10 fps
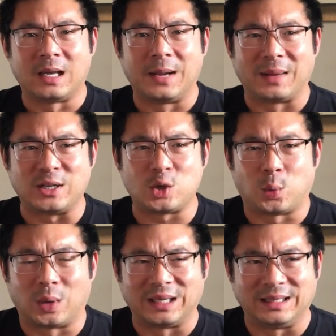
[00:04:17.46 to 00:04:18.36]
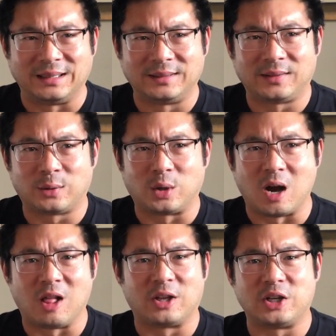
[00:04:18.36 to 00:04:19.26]
In my 20s through
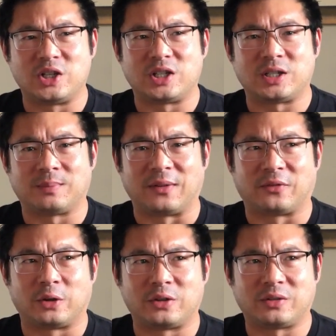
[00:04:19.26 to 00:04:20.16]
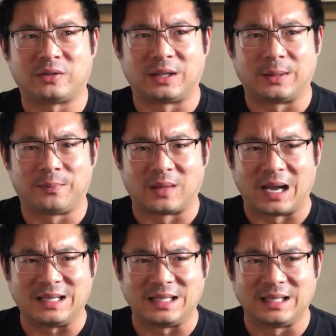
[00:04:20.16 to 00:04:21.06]
college, my first
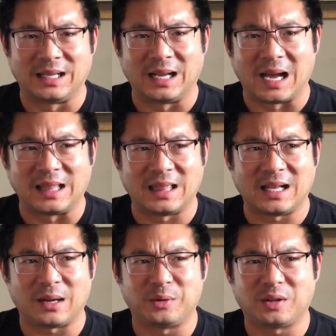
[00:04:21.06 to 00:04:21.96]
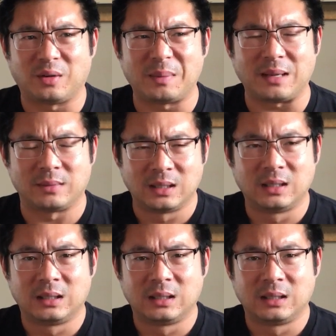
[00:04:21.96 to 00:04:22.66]
IT gig, I think I was going about